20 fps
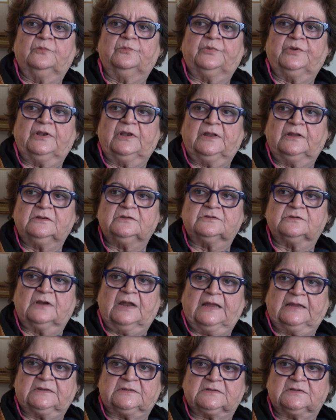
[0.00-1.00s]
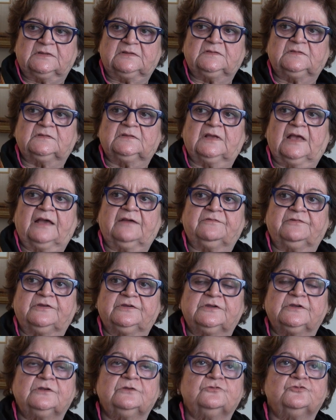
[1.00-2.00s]
brilliant writers
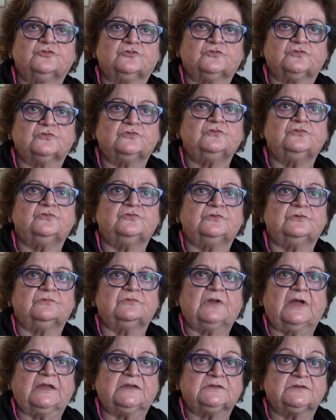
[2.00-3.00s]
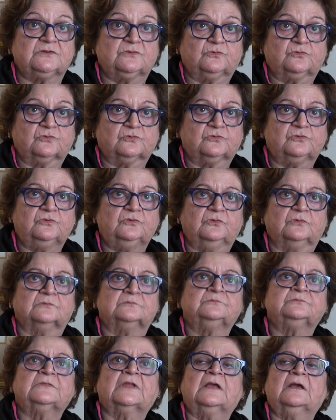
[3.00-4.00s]
have chosen to write in
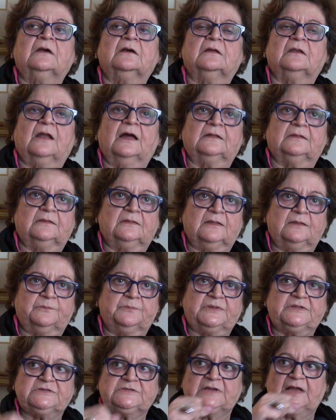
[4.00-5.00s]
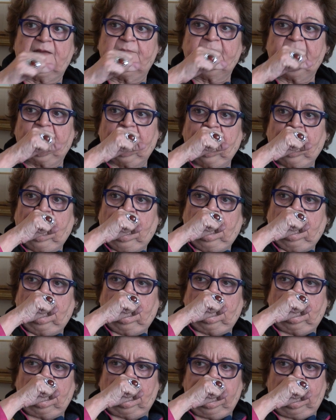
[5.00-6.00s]
Urdu rather than Punjabi
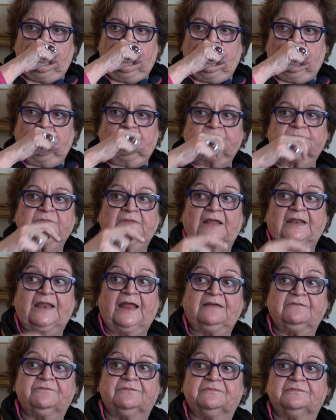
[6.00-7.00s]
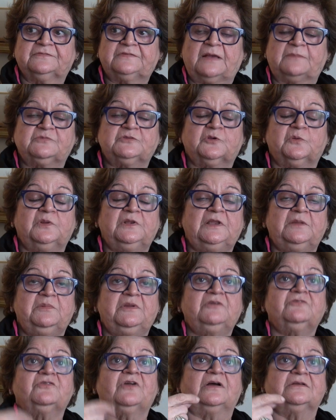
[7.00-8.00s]
and have
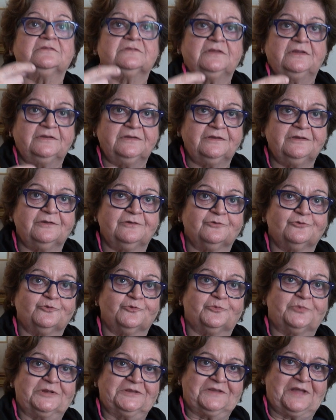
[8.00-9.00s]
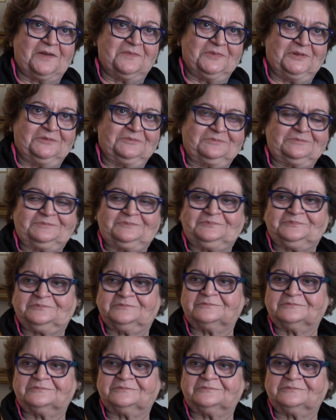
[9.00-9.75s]
subsequently been translated into Punjabi.